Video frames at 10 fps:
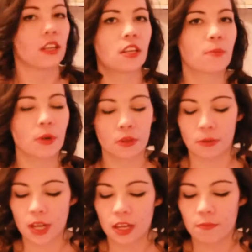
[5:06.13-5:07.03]
Number
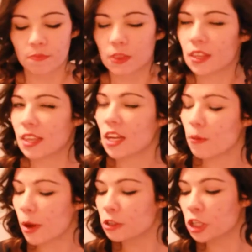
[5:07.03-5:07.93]
three, Think
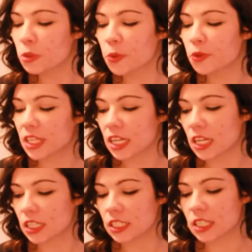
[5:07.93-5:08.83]
about your
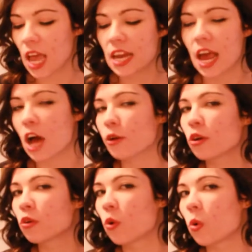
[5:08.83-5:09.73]
routines and how
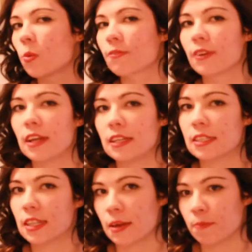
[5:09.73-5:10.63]
your goal will fit
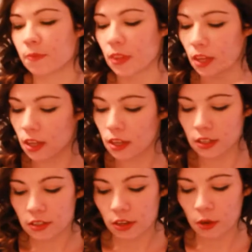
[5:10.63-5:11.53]
into them.
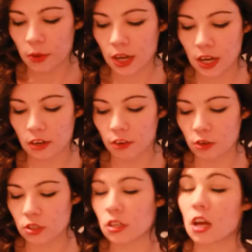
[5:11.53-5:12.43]
So it kind of
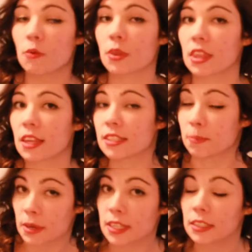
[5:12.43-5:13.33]
goes along with the
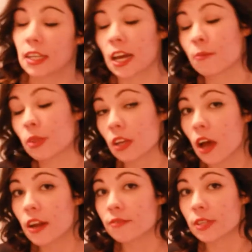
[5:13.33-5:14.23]
spending time with
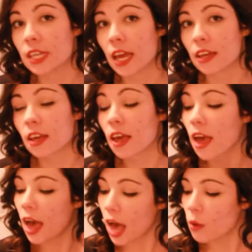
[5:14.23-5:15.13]
God every day.
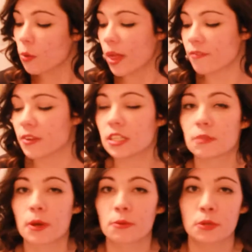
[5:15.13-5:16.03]
How will that fit
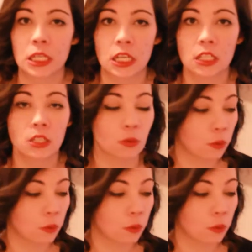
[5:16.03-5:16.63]
into my routines?